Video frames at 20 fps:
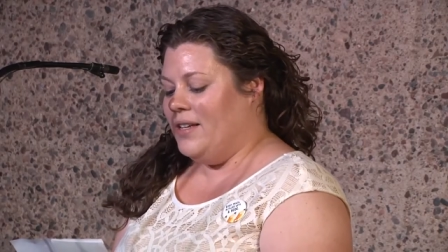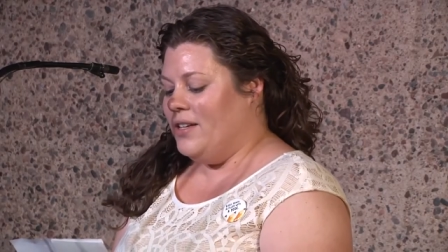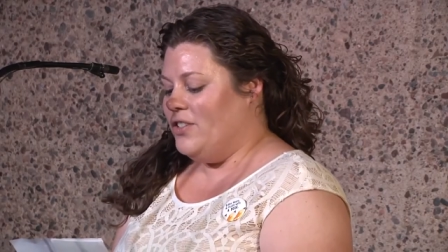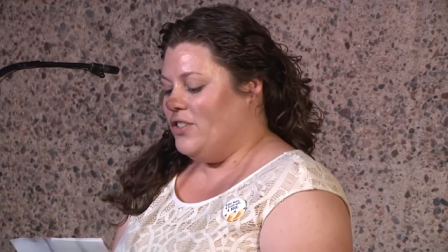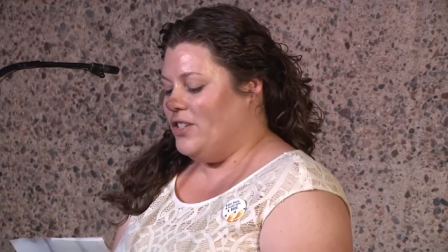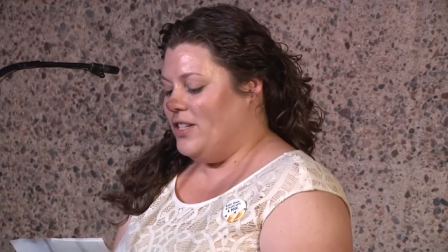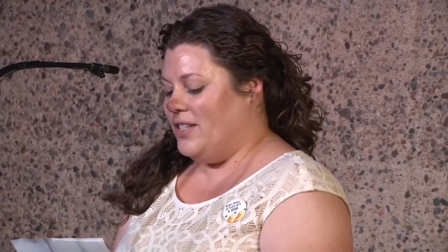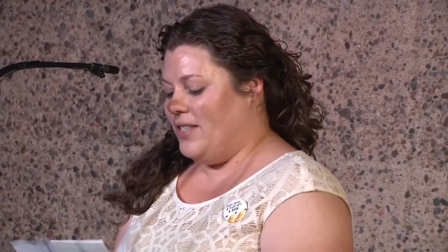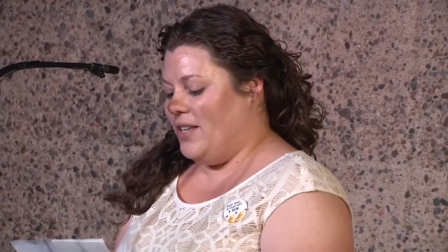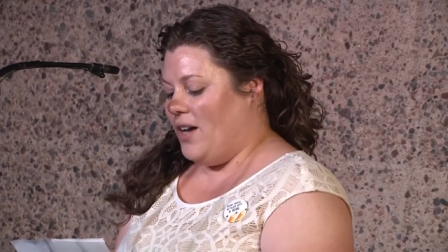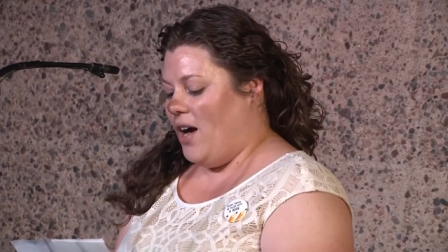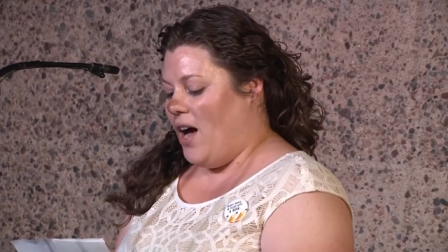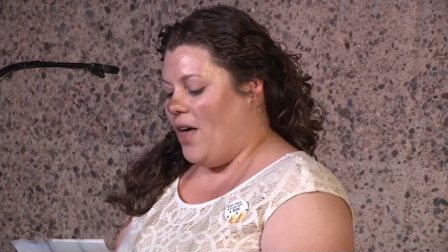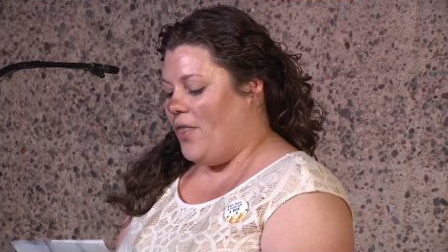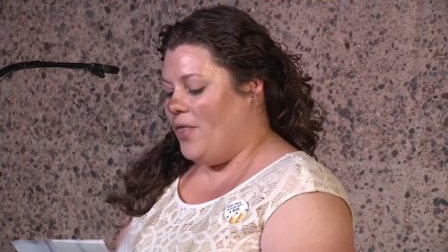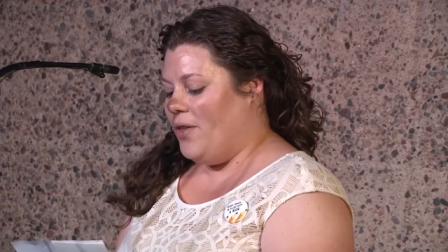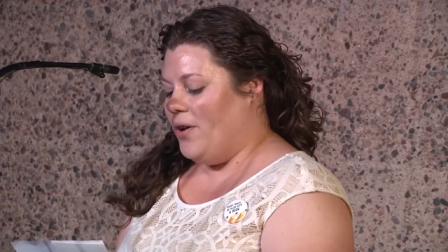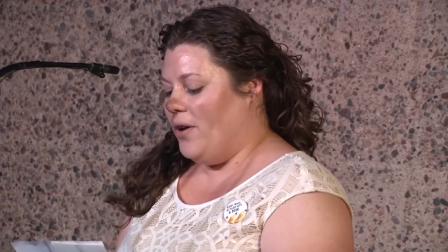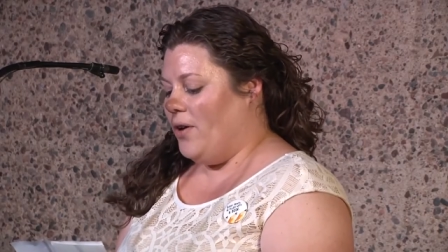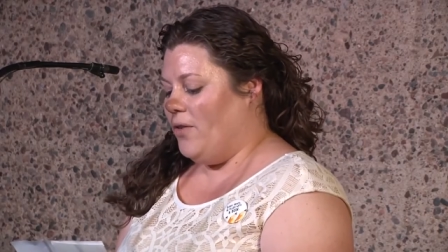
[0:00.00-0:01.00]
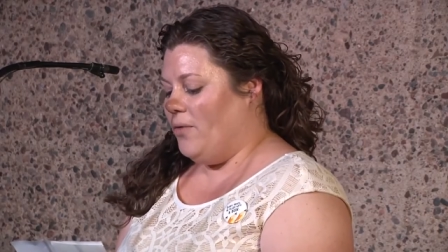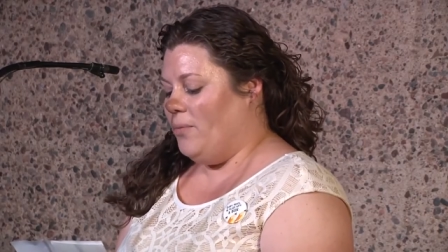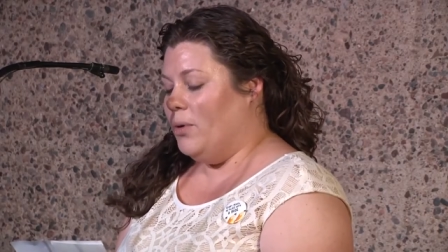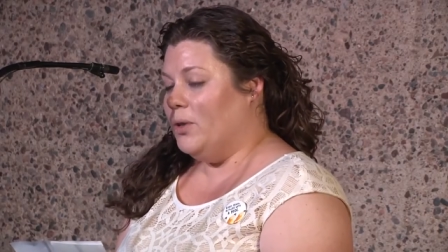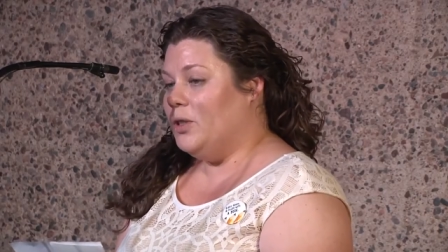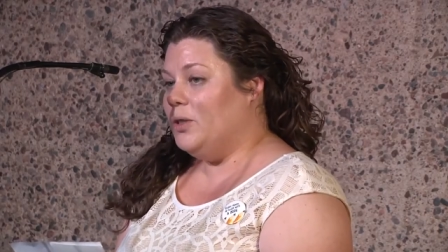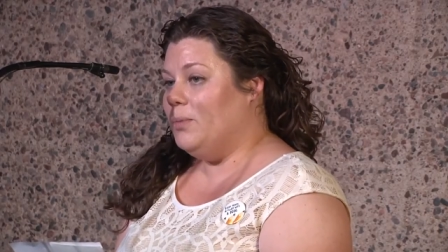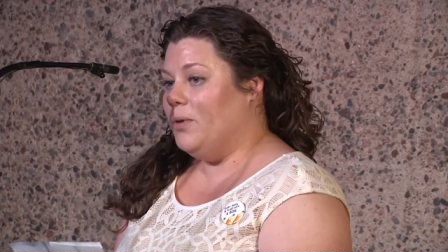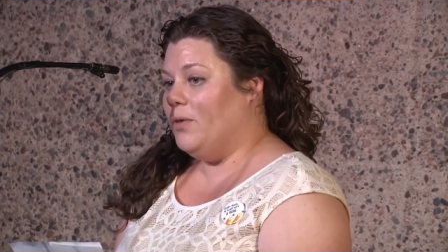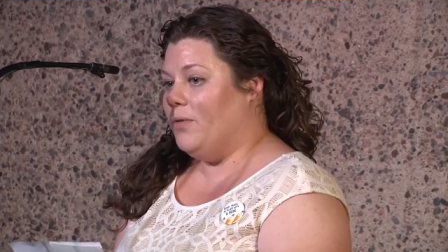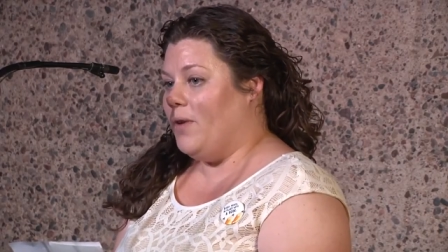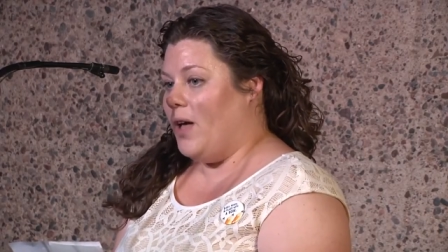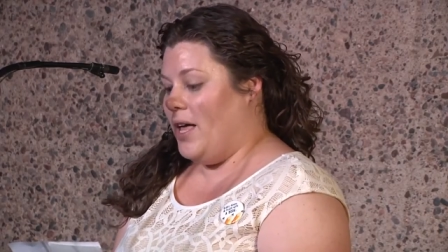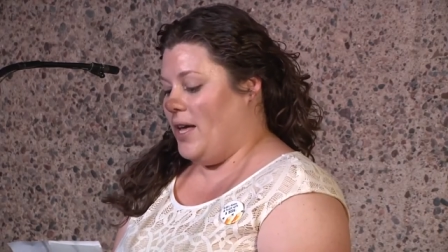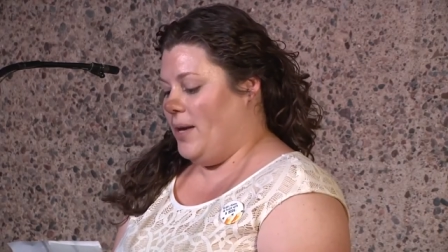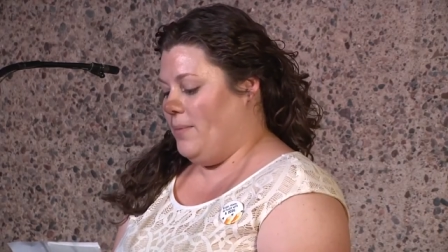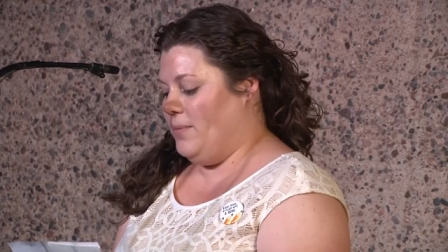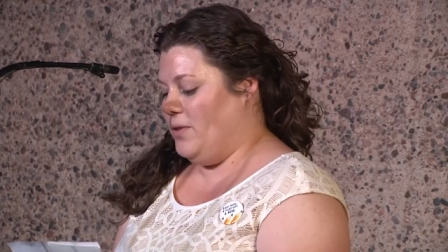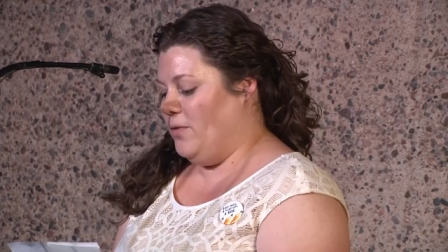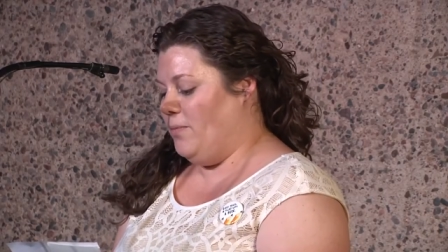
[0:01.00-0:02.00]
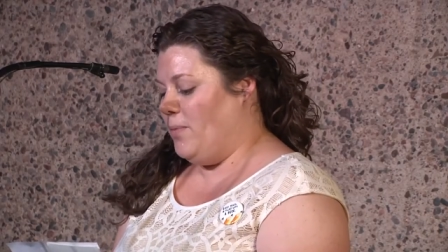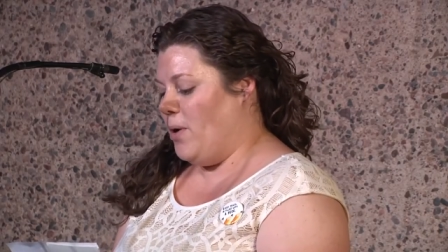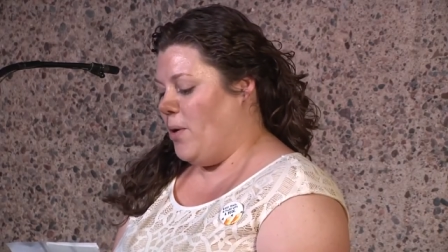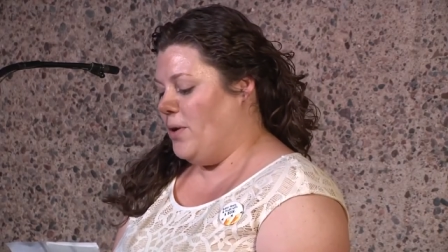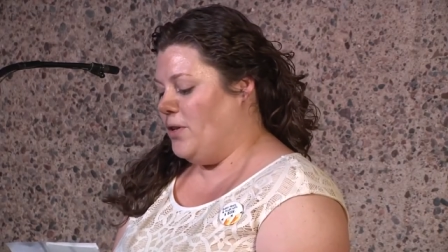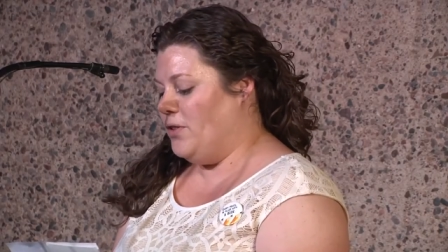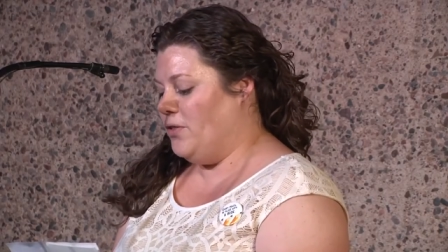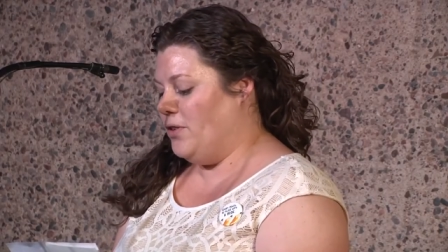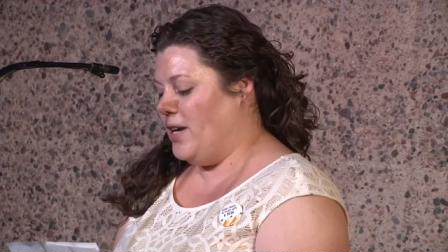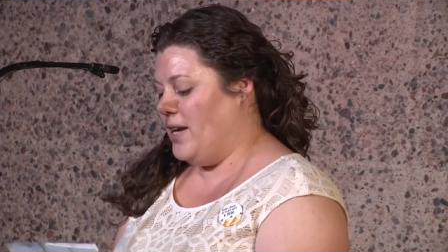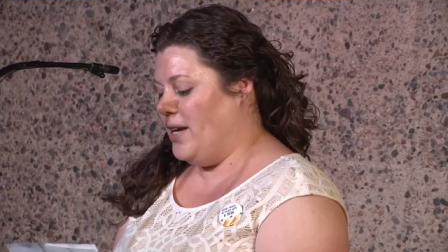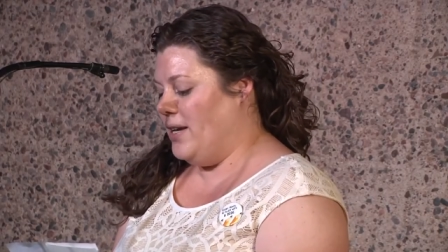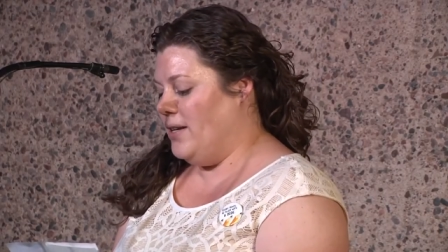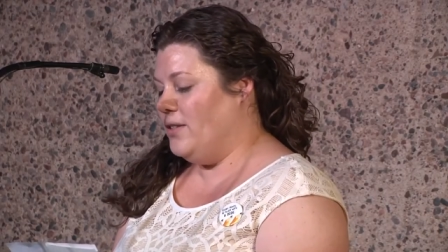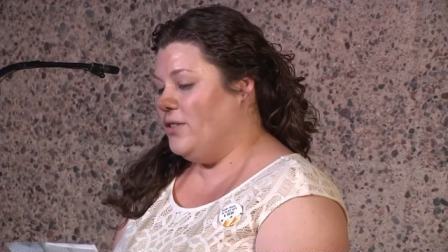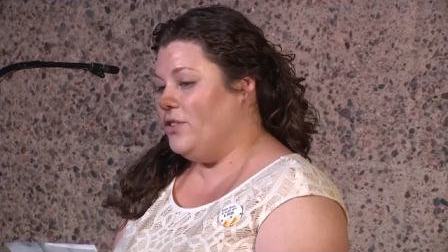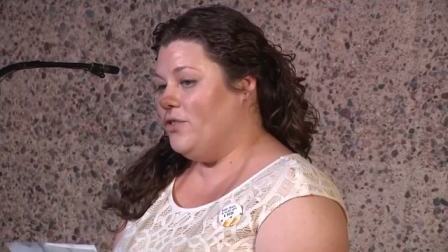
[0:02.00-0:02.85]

She's the author of multiple volumes of poetry,